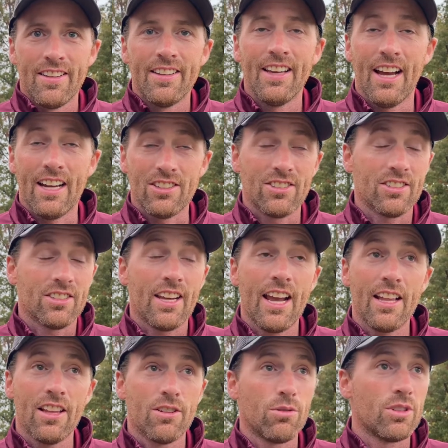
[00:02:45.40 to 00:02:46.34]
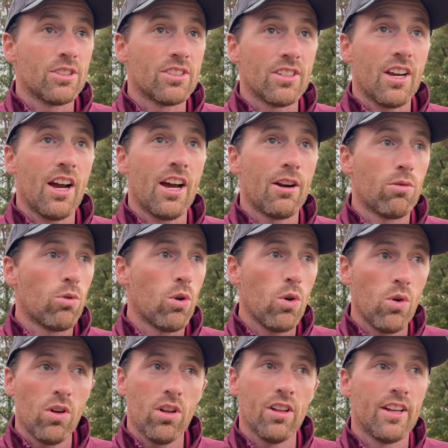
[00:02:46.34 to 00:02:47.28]
Yes, Caitlin was on a
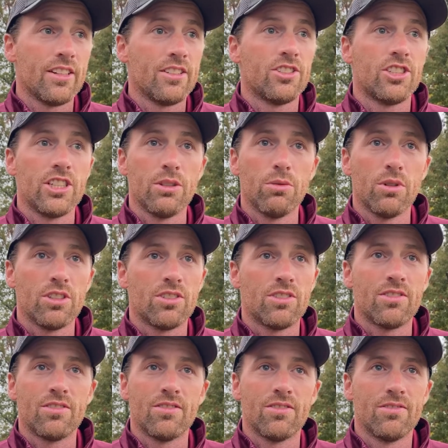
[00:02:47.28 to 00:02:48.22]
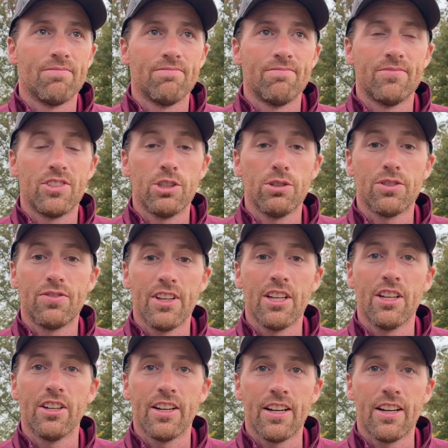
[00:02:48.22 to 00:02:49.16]
roll, and she was
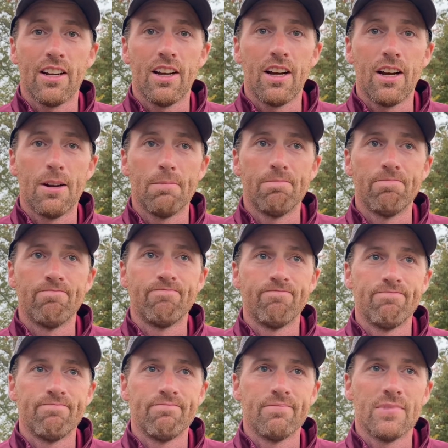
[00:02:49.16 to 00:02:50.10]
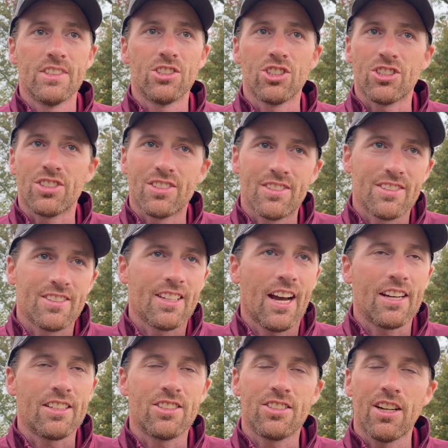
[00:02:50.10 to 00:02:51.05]
feeling it. Just
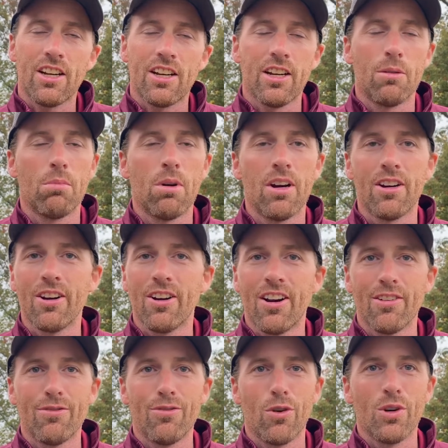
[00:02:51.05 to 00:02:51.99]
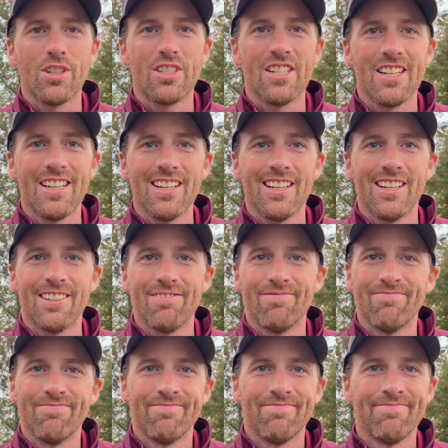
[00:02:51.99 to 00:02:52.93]
got stuck in a bunker on 14,
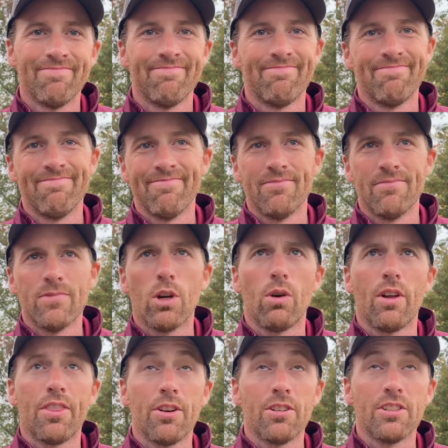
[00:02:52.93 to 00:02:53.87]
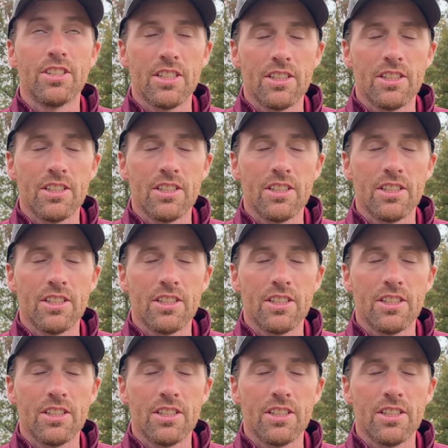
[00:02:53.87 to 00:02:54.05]
on 13.